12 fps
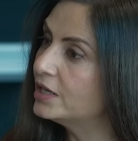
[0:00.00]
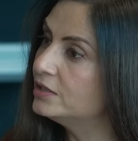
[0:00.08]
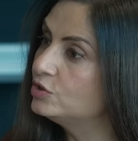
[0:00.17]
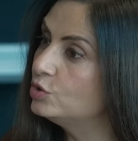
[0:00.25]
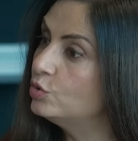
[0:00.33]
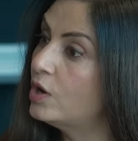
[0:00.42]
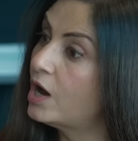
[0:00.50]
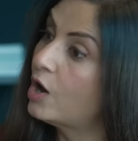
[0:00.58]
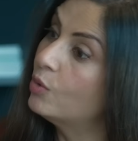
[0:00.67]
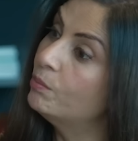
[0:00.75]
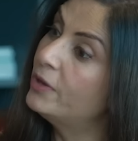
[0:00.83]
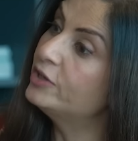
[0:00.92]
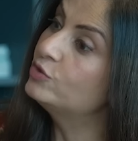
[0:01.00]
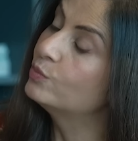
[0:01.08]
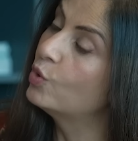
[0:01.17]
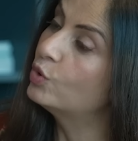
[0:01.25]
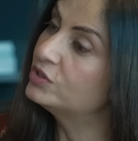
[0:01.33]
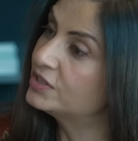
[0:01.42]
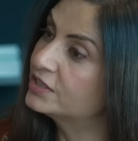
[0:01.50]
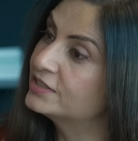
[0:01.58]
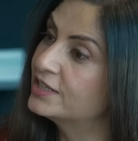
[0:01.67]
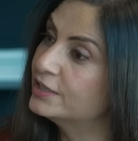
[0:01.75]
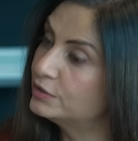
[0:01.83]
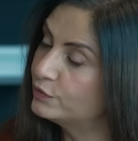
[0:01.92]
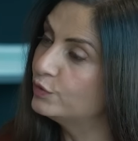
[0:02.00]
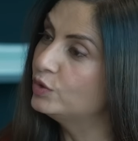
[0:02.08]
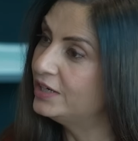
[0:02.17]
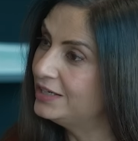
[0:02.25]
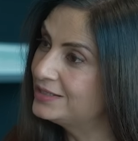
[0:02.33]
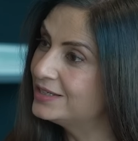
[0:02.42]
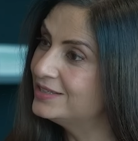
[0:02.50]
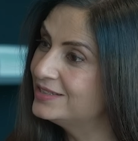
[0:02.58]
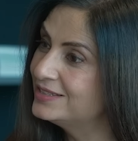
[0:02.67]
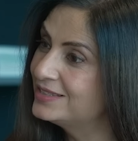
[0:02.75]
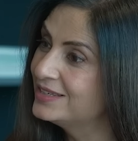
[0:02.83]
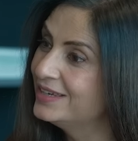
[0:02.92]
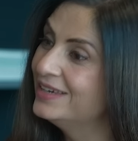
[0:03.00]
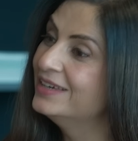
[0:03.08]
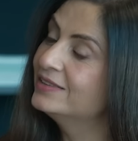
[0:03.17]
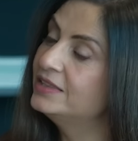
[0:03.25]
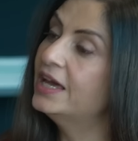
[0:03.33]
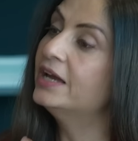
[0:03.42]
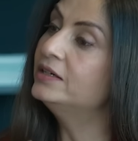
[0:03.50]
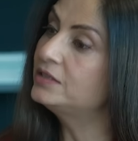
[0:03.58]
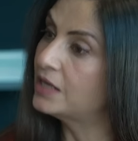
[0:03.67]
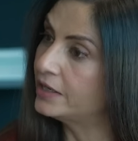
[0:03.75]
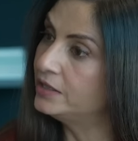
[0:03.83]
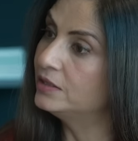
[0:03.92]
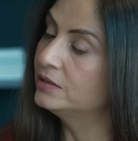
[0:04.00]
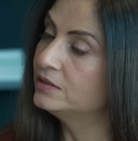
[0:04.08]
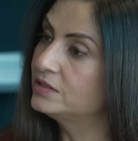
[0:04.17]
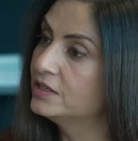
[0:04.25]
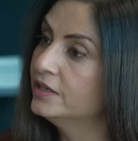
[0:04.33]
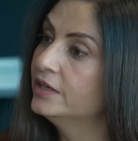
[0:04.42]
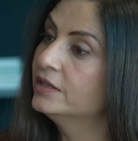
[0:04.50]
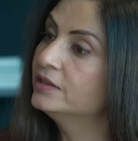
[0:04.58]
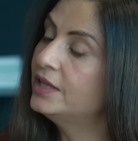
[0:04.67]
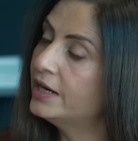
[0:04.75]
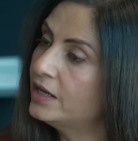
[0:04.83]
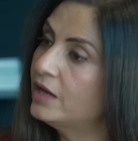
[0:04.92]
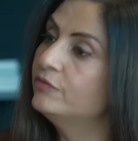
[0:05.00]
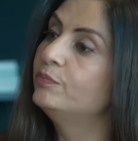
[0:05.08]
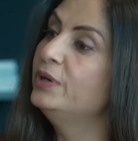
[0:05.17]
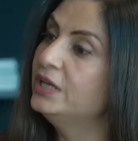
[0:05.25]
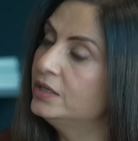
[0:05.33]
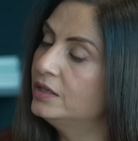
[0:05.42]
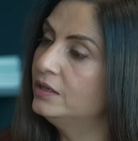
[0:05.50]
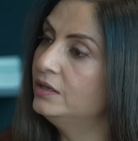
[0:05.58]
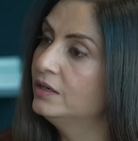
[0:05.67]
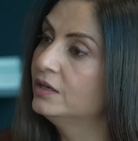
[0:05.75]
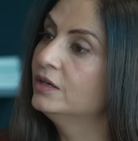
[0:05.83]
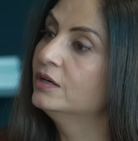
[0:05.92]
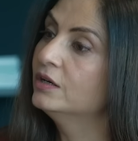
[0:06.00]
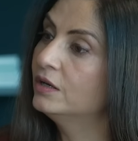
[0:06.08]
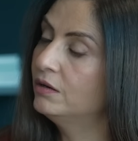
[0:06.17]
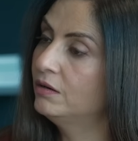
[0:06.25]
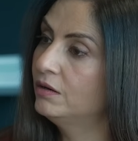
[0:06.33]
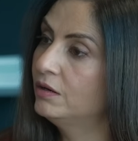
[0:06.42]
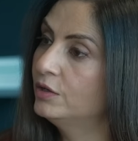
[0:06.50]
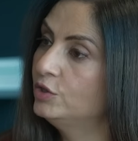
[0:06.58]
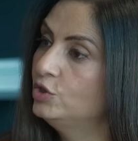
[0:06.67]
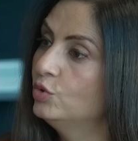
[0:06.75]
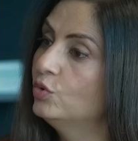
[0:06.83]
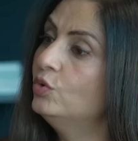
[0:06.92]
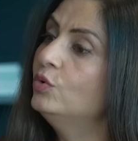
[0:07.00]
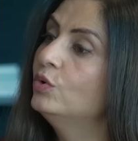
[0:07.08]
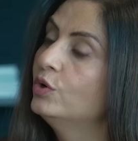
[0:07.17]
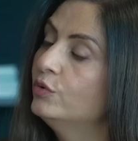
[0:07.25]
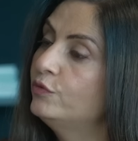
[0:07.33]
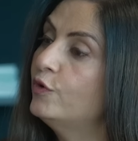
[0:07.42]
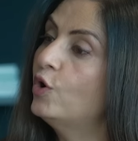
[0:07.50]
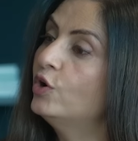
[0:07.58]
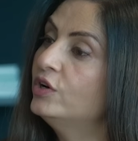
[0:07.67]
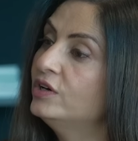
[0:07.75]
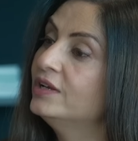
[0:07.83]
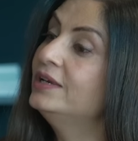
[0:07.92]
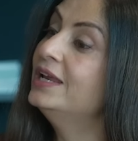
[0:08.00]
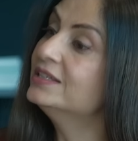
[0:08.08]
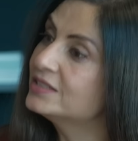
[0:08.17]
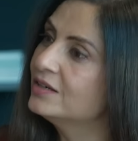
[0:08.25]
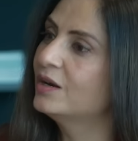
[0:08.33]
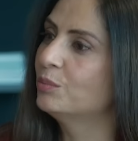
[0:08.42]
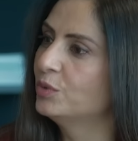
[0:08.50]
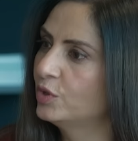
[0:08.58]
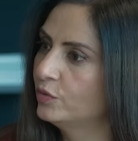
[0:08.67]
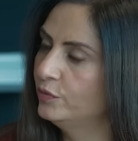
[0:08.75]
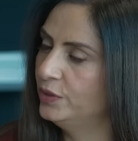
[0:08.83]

tells you how much more successful it is huh. than titles that have been, uh, you know, for lesser number of